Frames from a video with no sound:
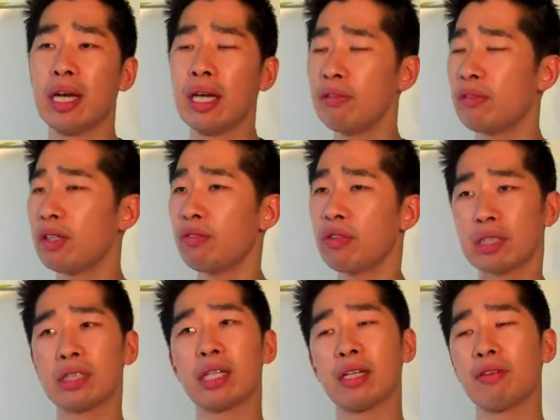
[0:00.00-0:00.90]
Even if
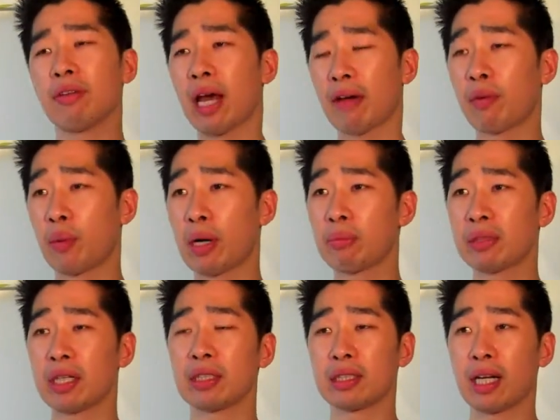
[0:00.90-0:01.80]
you don't even have a
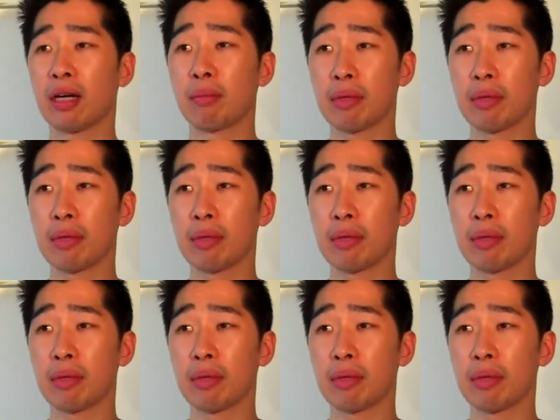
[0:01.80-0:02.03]
website set